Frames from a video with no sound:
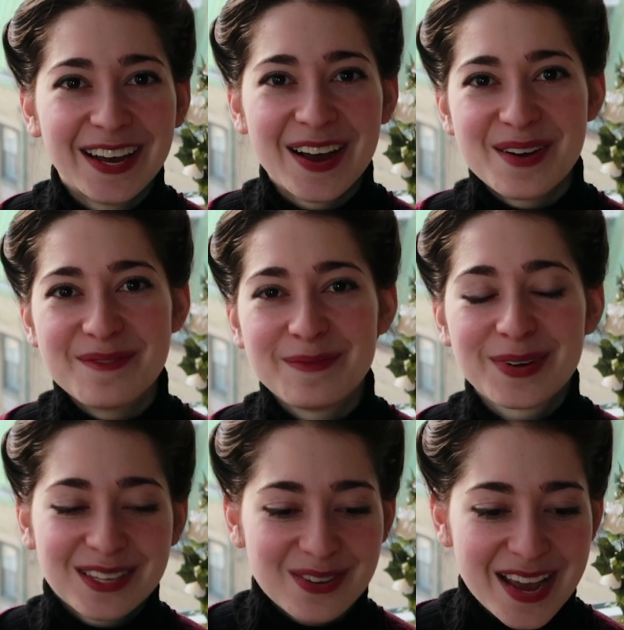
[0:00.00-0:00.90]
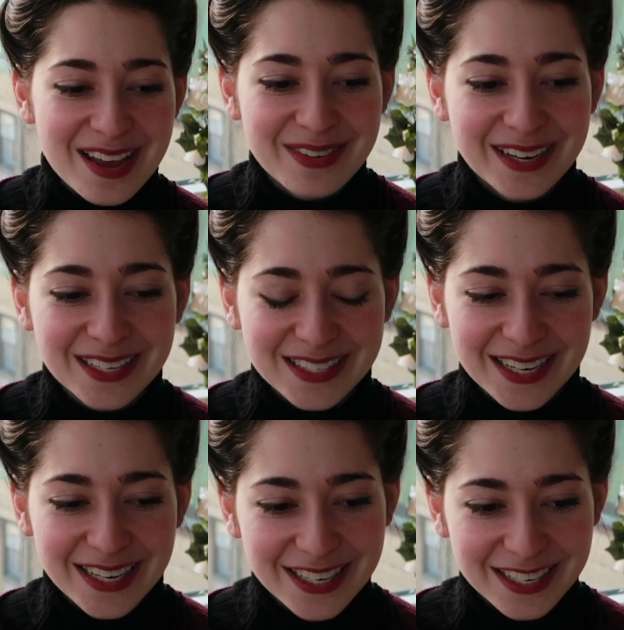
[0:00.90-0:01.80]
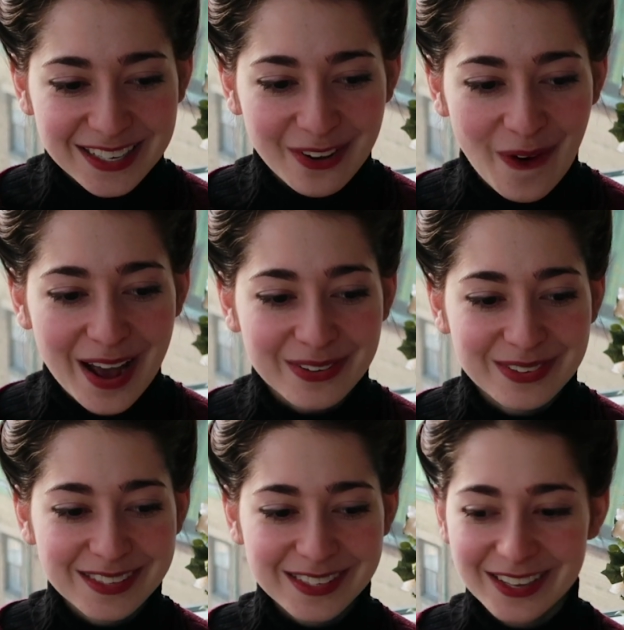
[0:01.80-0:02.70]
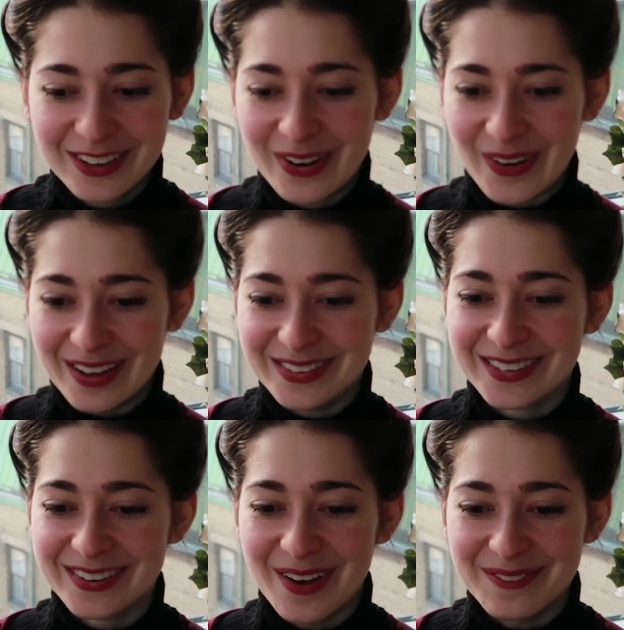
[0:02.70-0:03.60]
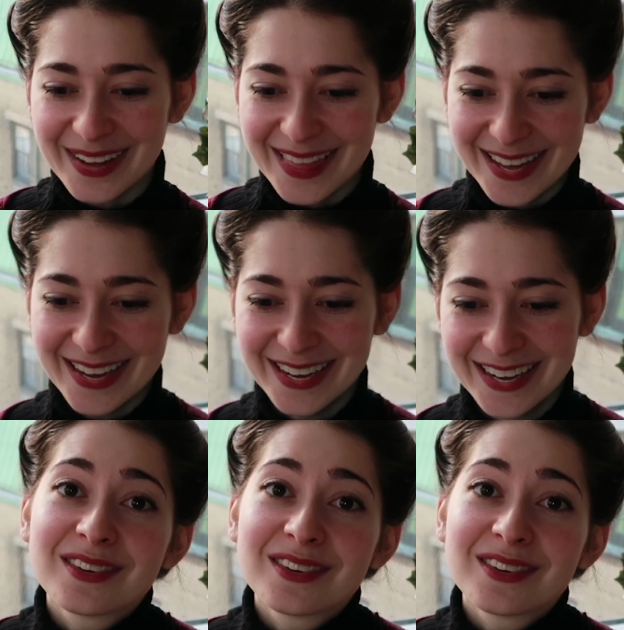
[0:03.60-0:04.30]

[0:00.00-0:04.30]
but it's okay because like crowds are not my thing.